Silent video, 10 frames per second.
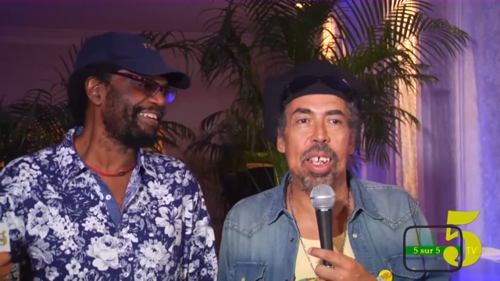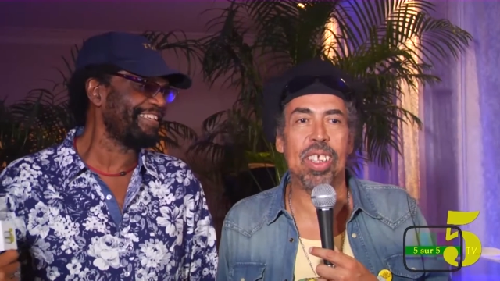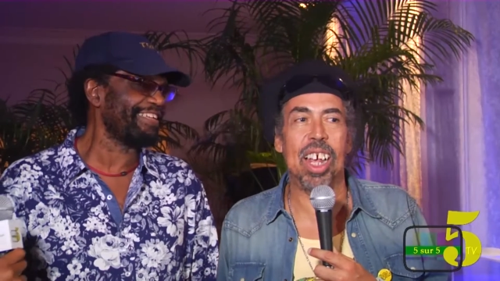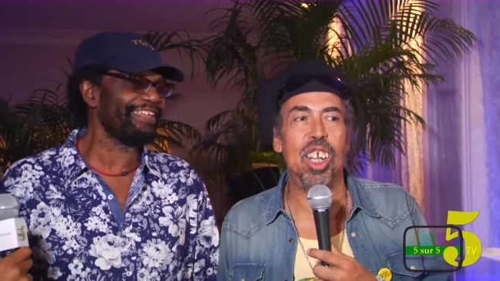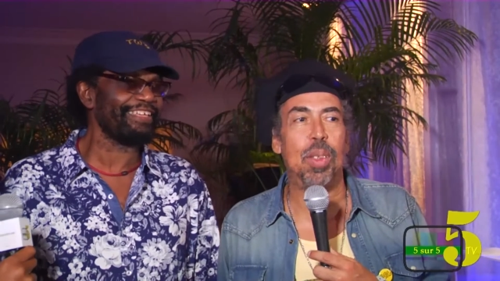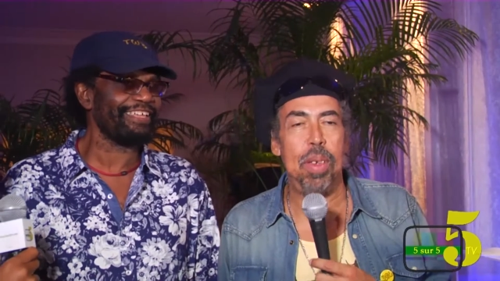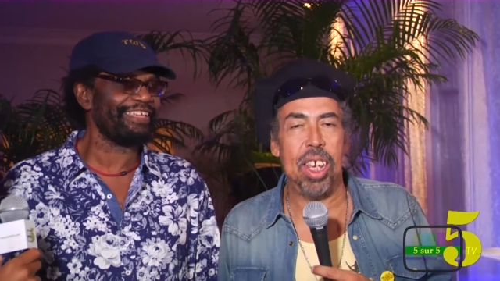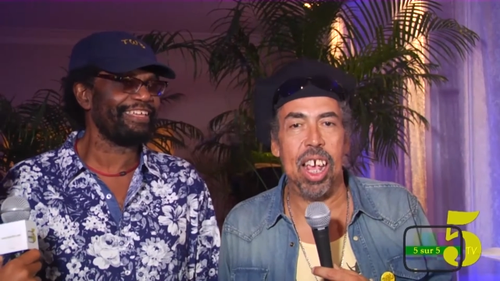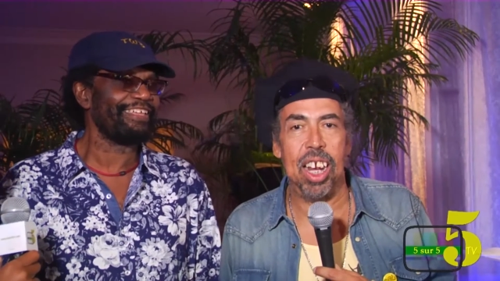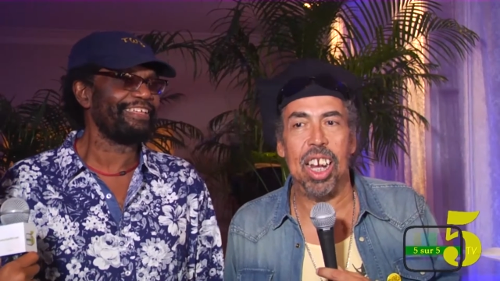Speaker 1: basically
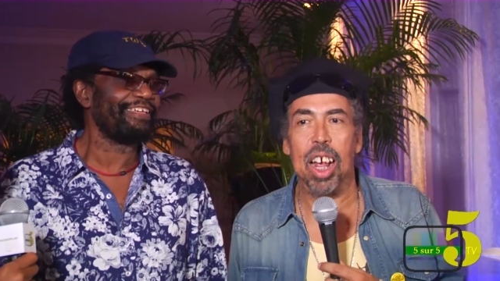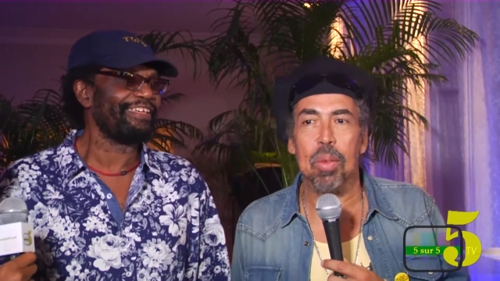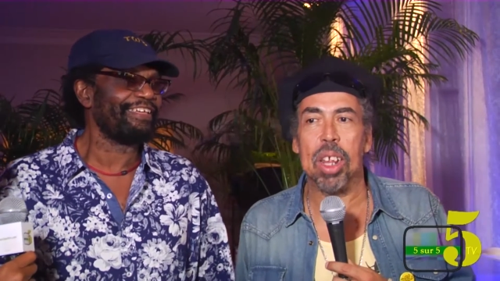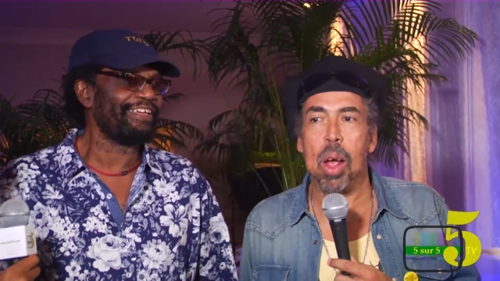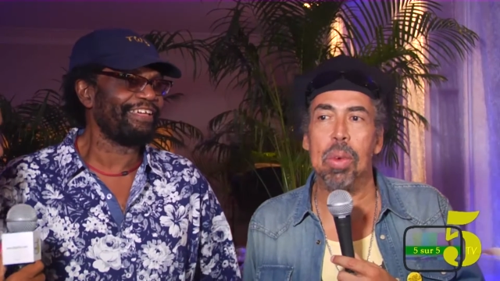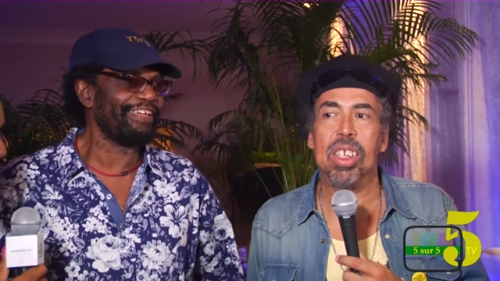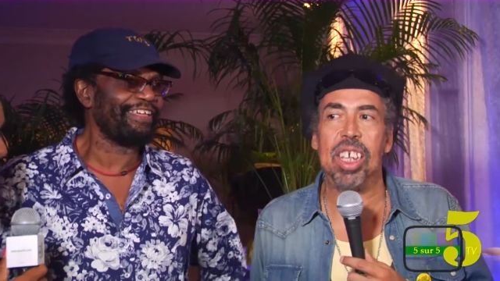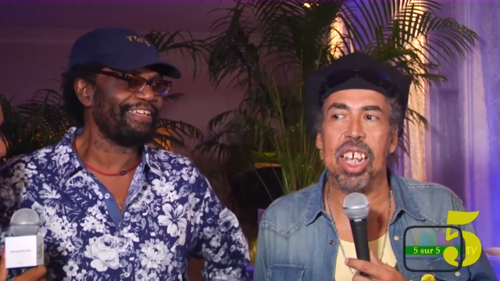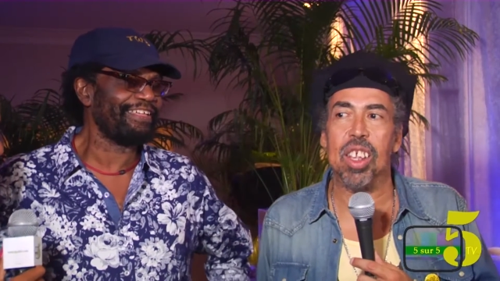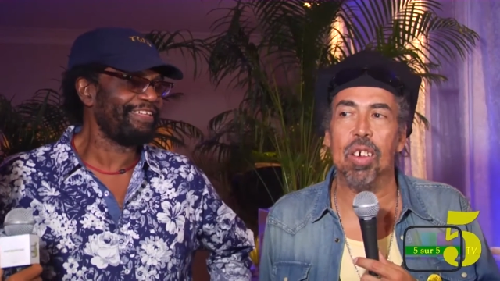speaking, what mm. I
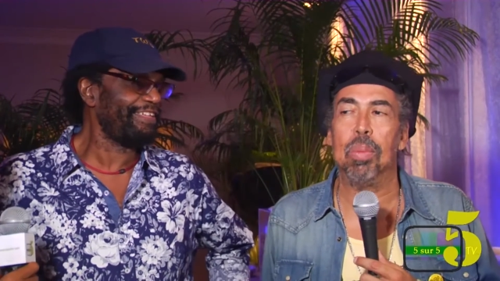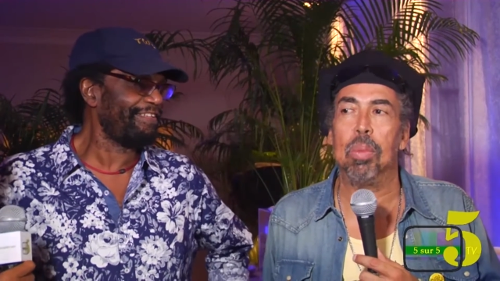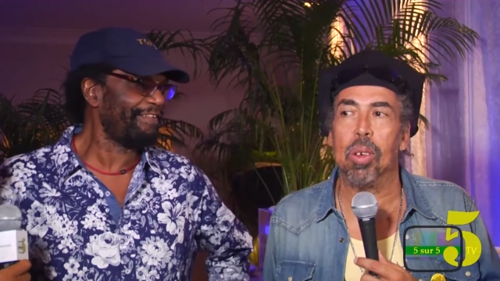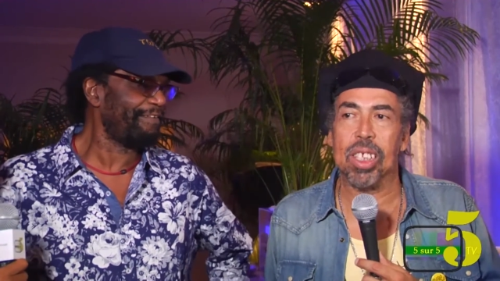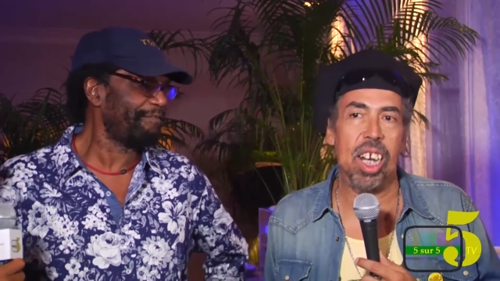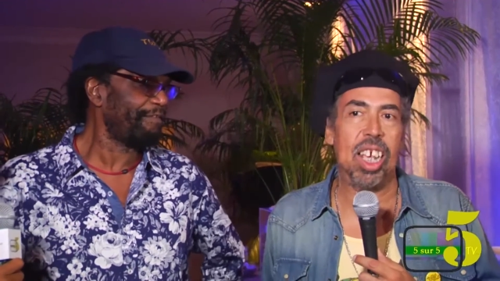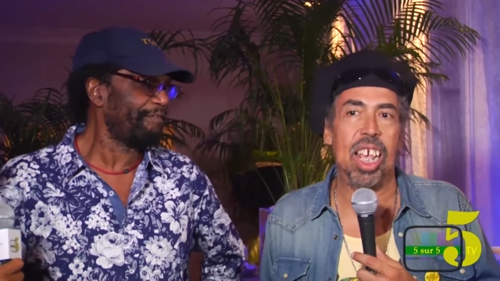would say to most of